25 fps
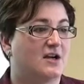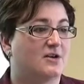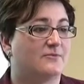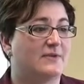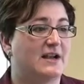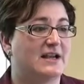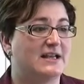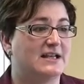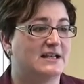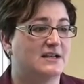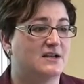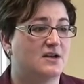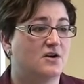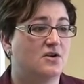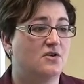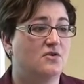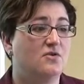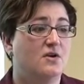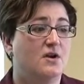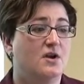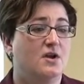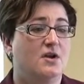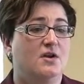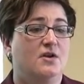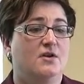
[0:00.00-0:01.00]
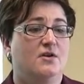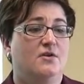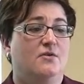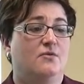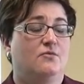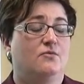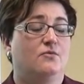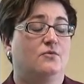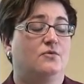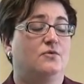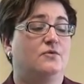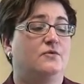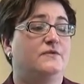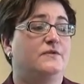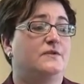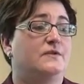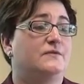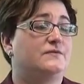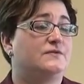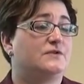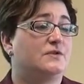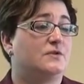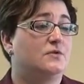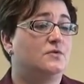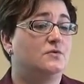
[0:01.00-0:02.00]
already know, Who,
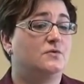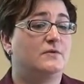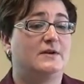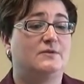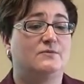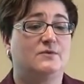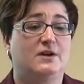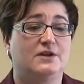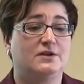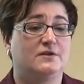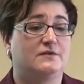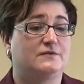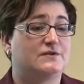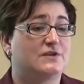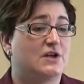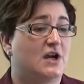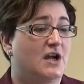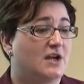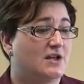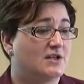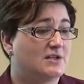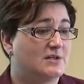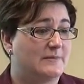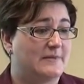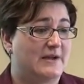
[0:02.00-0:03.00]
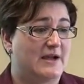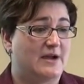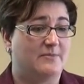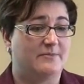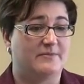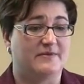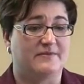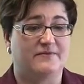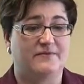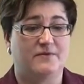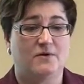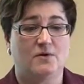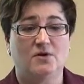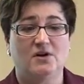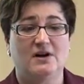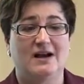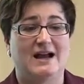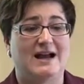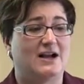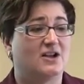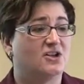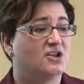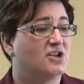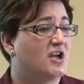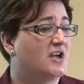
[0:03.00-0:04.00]
you've, who and what you've talked about before,
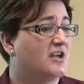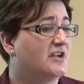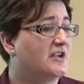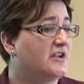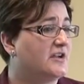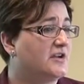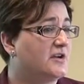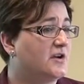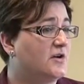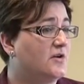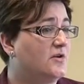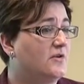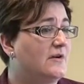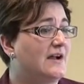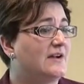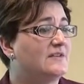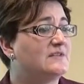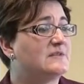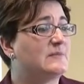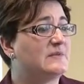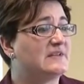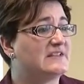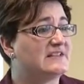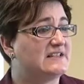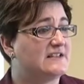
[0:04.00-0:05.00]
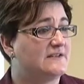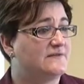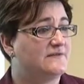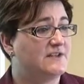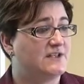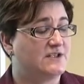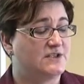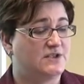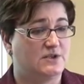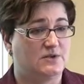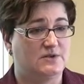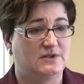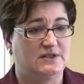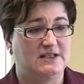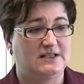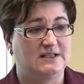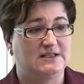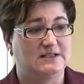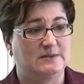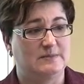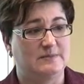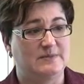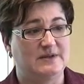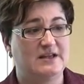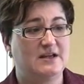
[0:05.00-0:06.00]
how long ago, how specific do you
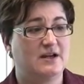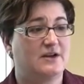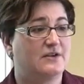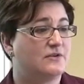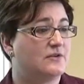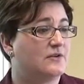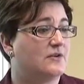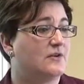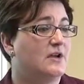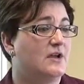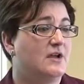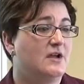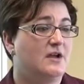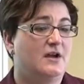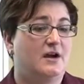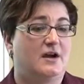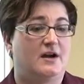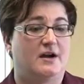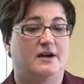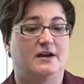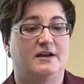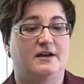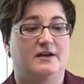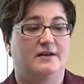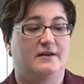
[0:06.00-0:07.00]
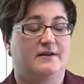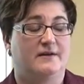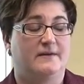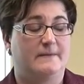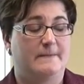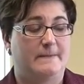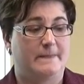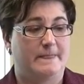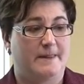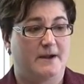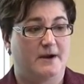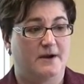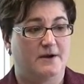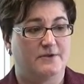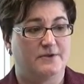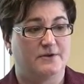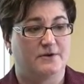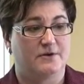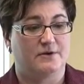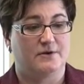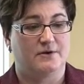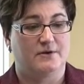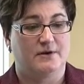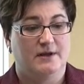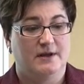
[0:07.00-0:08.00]
need to be, are there, are, are
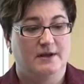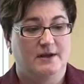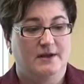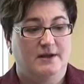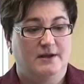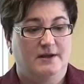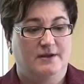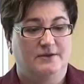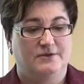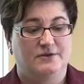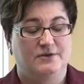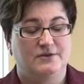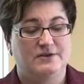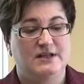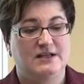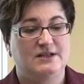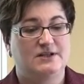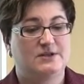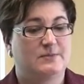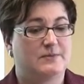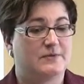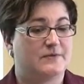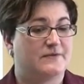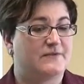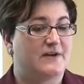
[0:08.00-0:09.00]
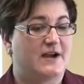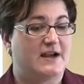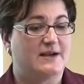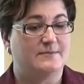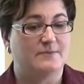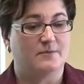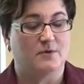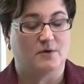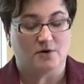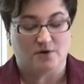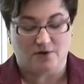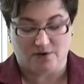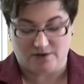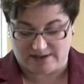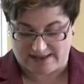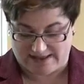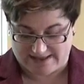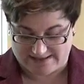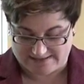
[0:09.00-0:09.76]
there, do you need to provide more or